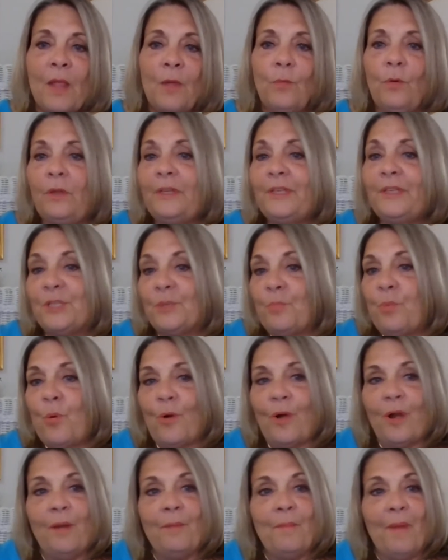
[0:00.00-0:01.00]
really
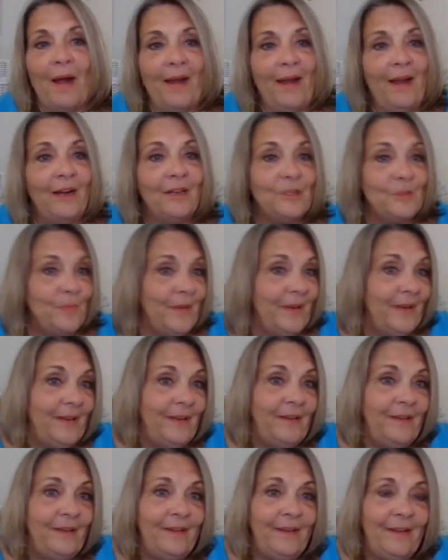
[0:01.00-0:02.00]
supported my husband
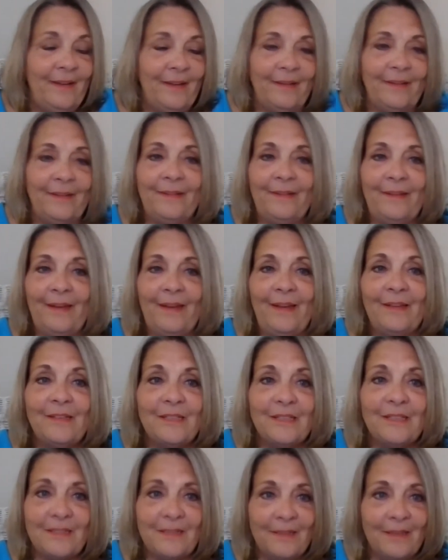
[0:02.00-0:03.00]
in
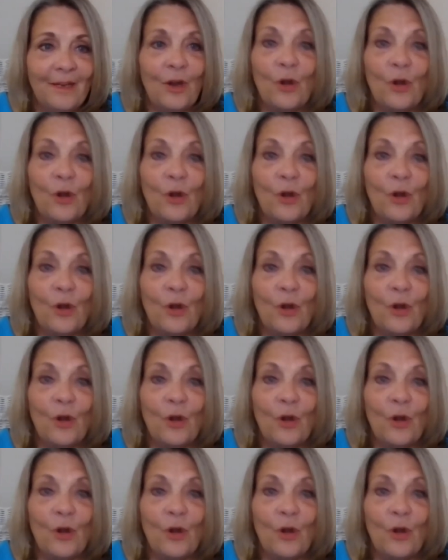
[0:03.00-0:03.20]
his